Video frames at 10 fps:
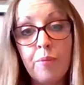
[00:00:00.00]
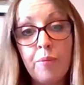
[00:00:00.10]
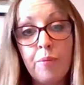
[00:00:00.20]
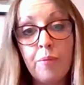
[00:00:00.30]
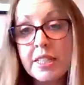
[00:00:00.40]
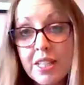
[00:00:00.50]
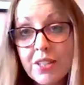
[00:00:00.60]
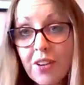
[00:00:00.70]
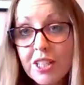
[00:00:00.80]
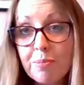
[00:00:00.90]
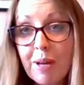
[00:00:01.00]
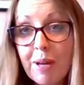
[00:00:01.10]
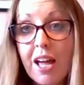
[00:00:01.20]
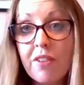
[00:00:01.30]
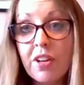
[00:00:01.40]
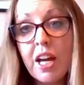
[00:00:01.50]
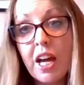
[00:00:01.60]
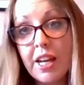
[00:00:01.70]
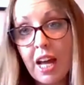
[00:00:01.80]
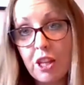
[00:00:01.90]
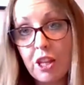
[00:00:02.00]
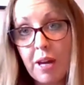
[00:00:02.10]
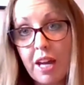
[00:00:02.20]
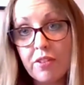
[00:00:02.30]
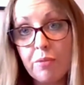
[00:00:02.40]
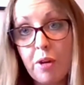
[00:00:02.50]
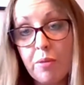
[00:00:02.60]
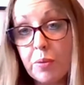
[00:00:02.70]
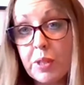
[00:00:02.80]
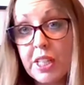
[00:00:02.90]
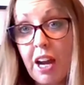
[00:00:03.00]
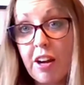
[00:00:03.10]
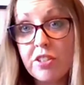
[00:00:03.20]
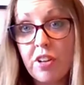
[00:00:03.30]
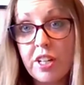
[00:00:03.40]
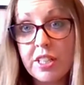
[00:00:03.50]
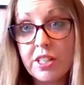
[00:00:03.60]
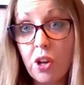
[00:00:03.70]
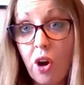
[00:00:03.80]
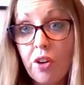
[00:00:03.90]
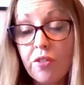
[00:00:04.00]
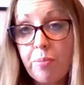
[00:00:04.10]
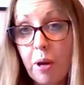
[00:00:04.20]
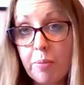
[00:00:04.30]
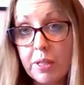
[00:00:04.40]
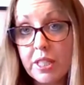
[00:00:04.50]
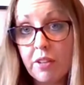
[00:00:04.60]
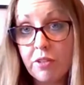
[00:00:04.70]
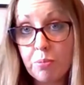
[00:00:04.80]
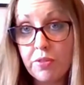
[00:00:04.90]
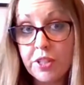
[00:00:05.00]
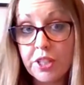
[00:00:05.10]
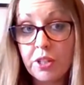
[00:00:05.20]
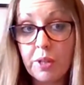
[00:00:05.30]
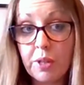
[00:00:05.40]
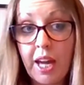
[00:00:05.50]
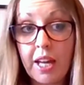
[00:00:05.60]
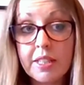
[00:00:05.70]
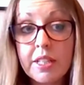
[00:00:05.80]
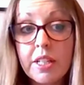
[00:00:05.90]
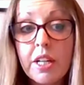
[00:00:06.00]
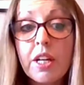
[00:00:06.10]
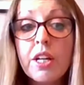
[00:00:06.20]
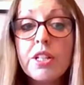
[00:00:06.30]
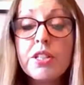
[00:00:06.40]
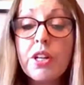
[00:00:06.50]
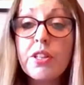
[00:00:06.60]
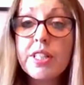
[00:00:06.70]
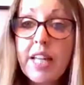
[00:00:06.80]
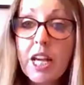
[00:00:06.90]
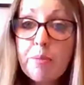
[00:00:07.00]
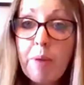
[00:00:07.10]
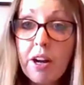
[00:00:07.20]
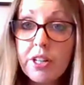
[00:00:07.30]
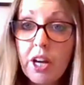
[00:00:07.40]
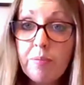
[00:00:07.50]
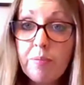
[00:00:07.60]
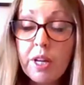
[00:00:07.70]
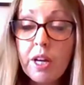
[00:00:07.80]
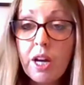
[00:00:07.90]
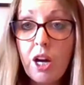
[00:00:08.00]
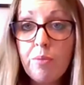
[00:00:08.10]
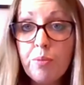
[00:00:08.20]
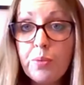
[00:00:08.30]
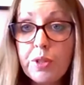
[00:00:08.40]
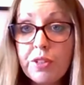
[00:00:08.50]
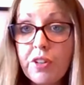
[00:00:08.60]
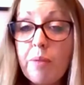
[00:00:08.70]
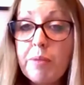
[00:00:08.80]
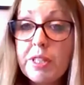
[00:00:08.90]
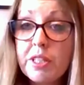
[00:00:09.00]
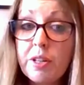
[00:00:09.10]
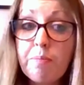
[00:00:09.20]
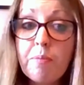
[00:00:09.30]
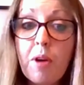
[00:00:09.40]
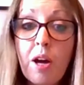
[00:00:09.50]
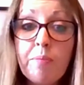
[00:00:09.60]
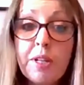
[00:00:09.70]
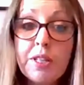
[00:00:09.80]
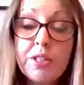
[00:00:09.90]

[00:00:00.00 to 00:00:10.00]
incentivized to behave and how they behave at the moment, which characterizes a lot of the public service provision that we get. So the state paradigm would have come into